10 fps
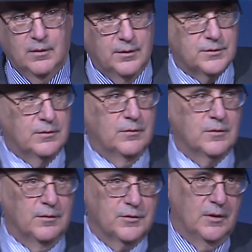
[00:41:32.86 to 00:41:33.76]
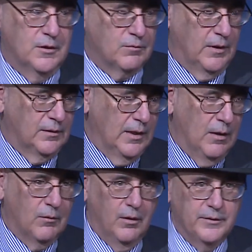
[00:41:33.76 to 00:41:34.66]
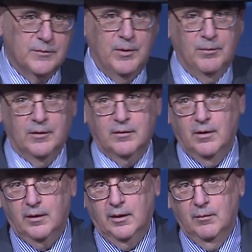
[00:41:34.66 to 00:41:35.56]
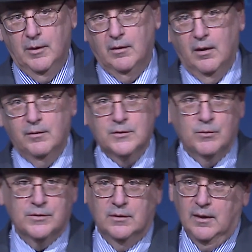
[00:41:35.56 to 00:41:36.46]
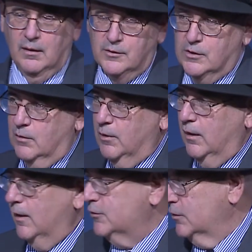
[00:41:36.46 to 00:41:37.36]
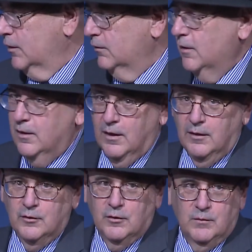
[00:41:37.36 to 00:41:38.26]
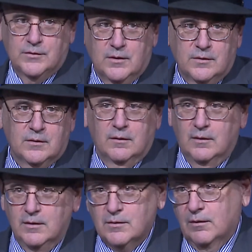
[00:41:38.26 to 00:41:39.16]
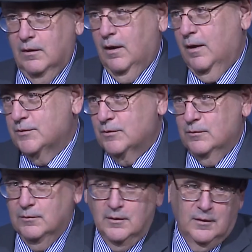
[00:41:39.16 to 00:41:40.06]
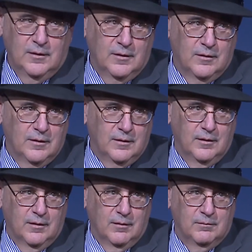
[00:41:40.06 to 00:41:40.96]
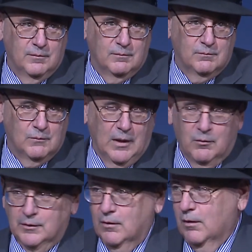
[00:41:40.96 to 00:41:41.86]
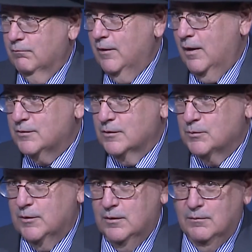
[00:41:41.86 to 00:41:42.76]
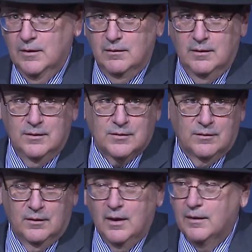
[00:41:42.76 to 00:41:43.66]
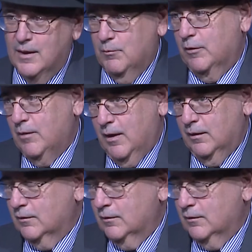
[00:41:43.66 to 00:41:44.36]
constitutional change right now are all these people talking about how this was an illegitimate election, and you can resist it. These are the guys who, you know, well, I wouldn't call them fascists, but these are the non-democratic